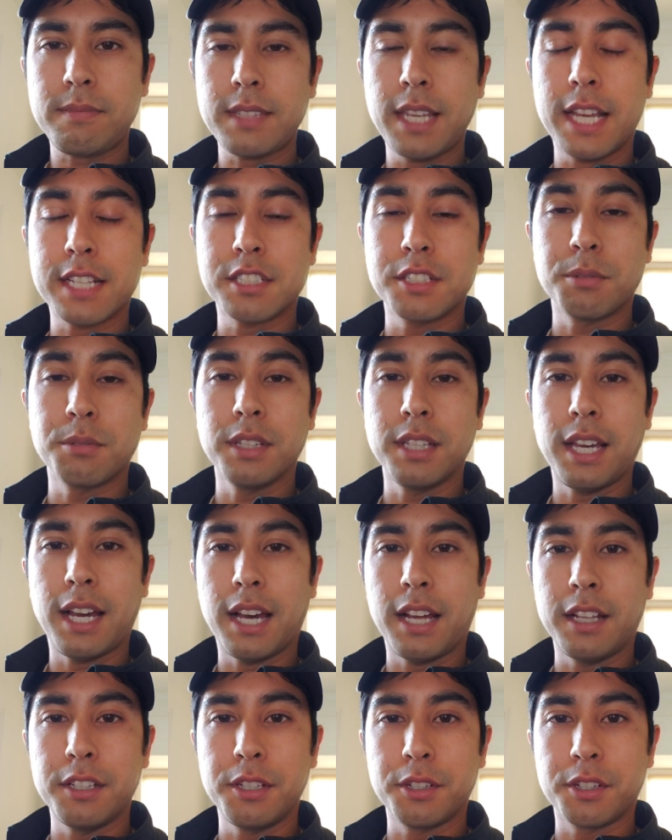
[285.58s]
I actually really
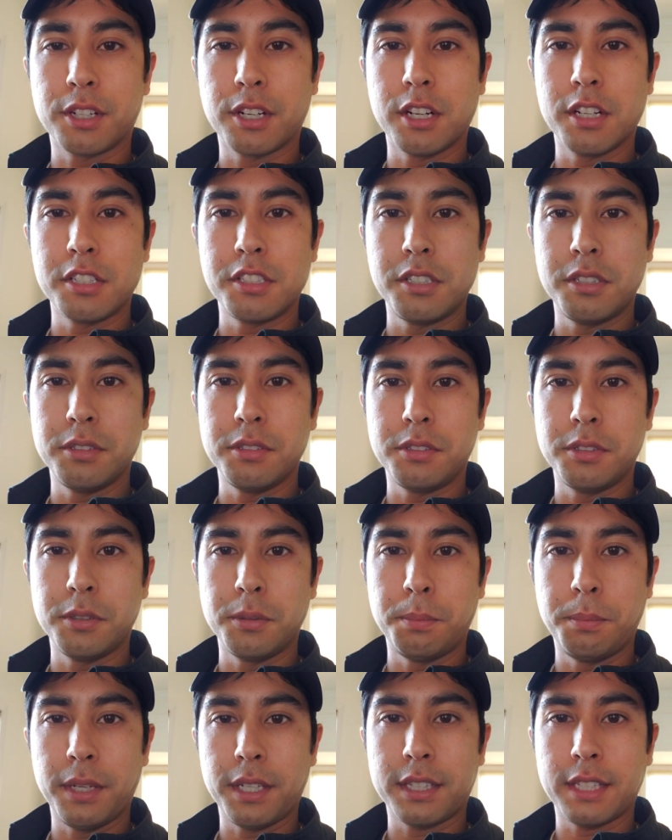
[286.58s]
highly encourage you to
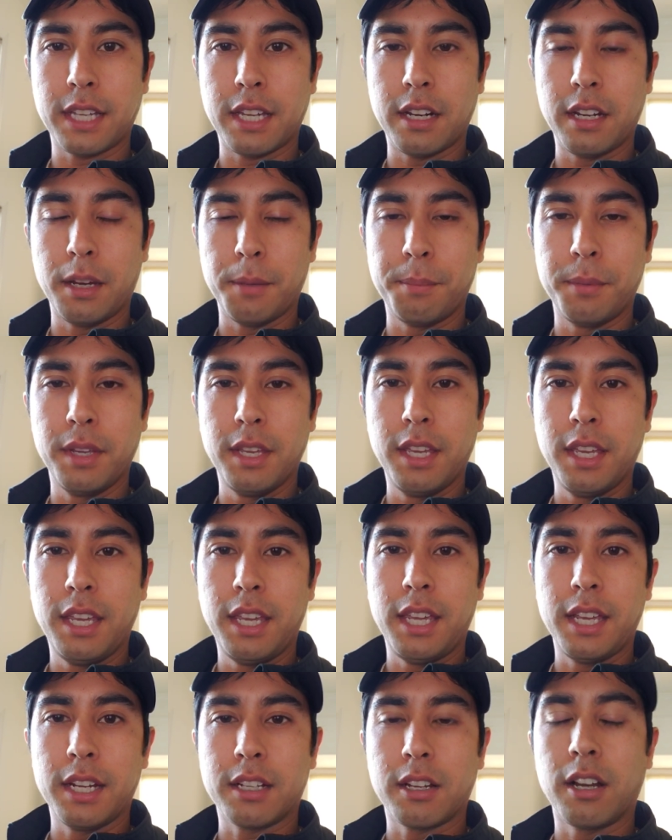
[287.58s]
pick that up.
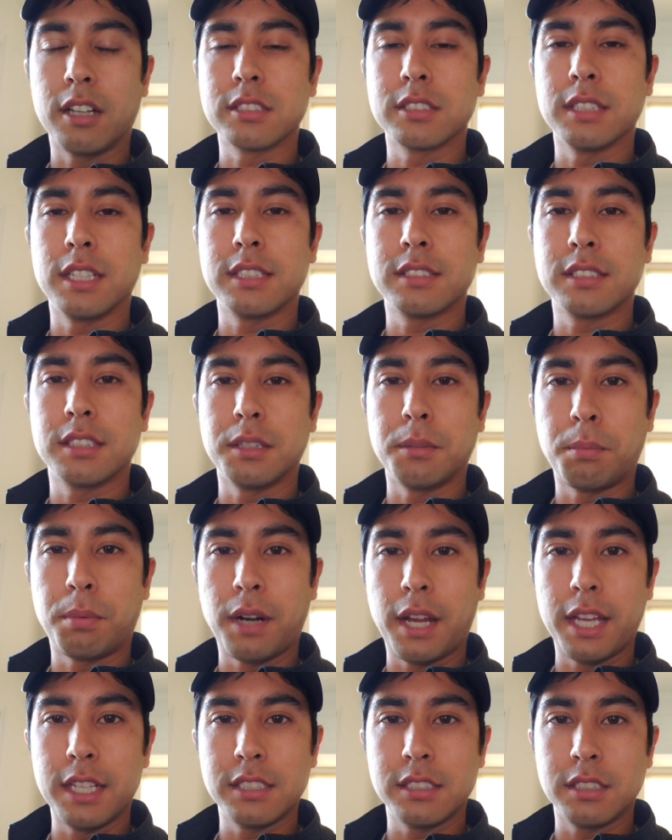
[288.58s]
It costs less than the
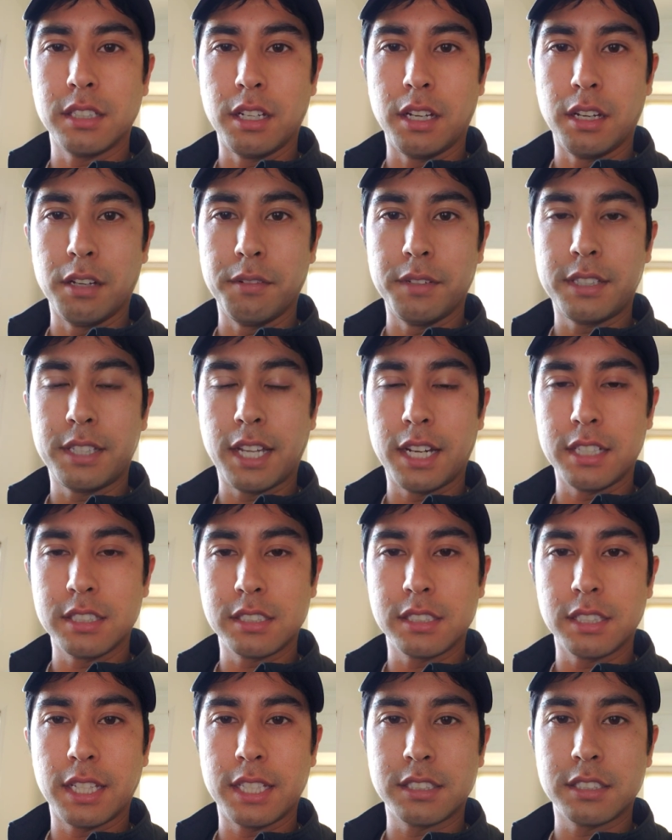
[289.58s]
price of a
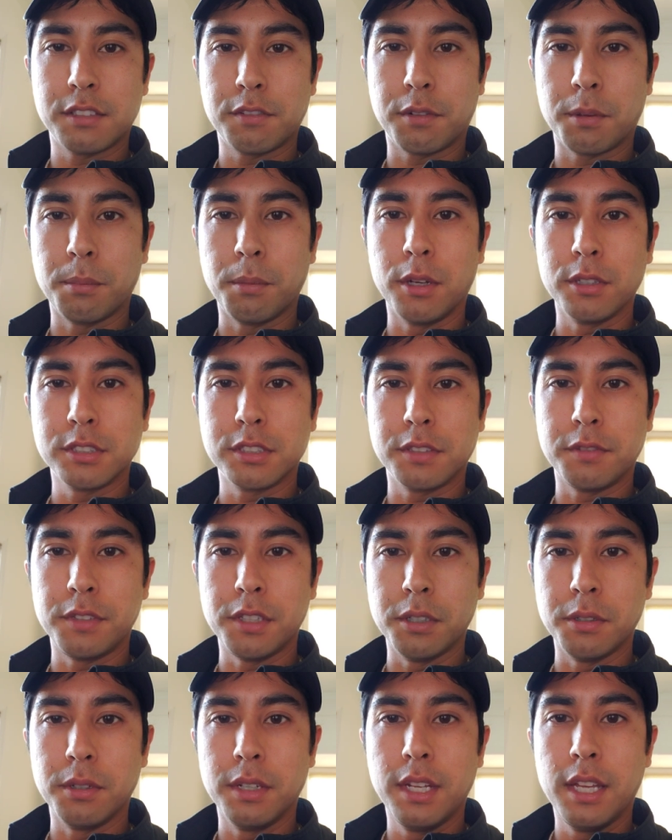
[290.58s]
tennis lesson for most of
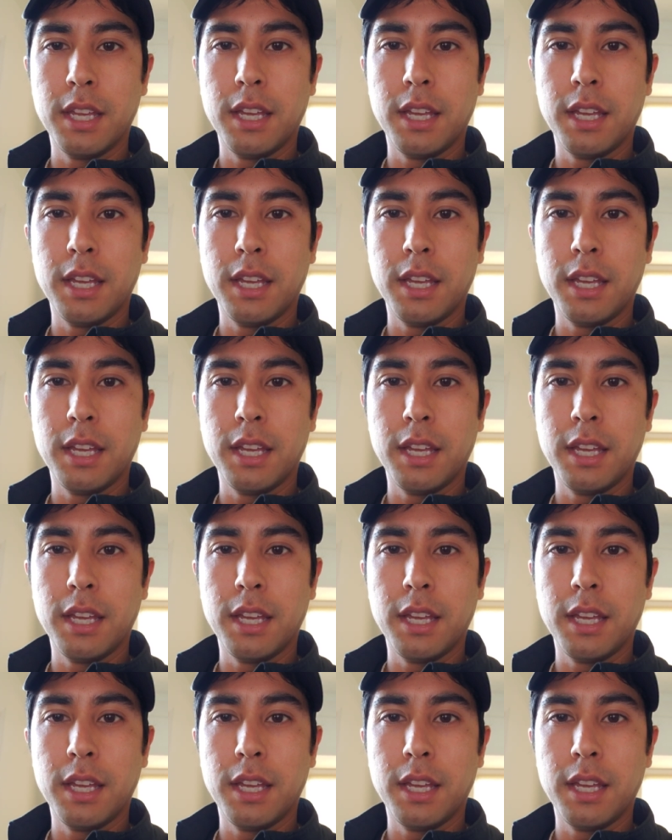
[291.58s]
you.